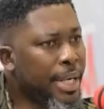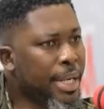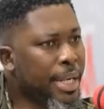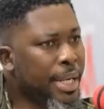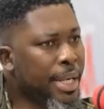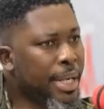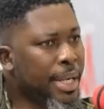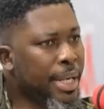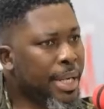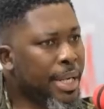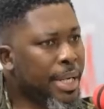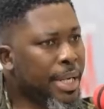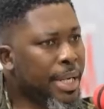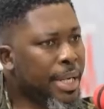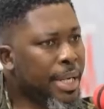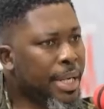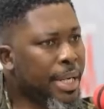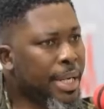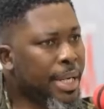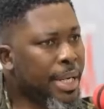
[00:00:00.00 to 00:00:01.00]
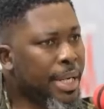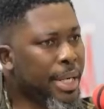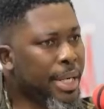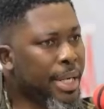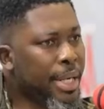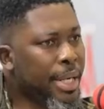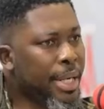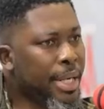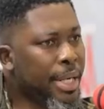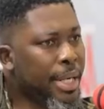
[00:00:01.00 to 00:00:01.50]

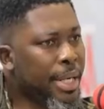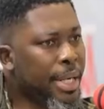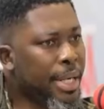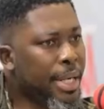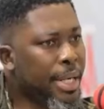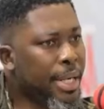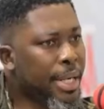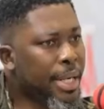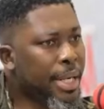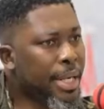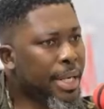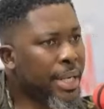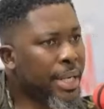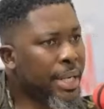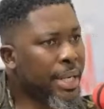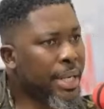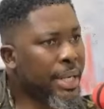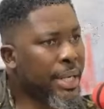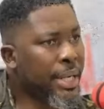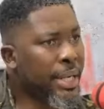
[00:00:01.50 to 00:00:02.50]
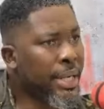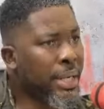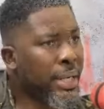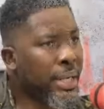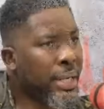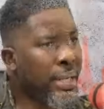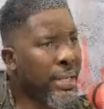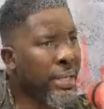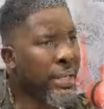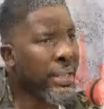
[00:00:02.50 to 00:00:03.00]

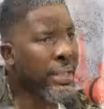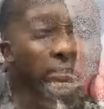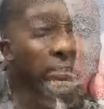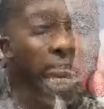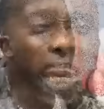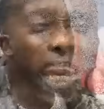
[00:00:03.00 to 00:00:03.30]
(silence)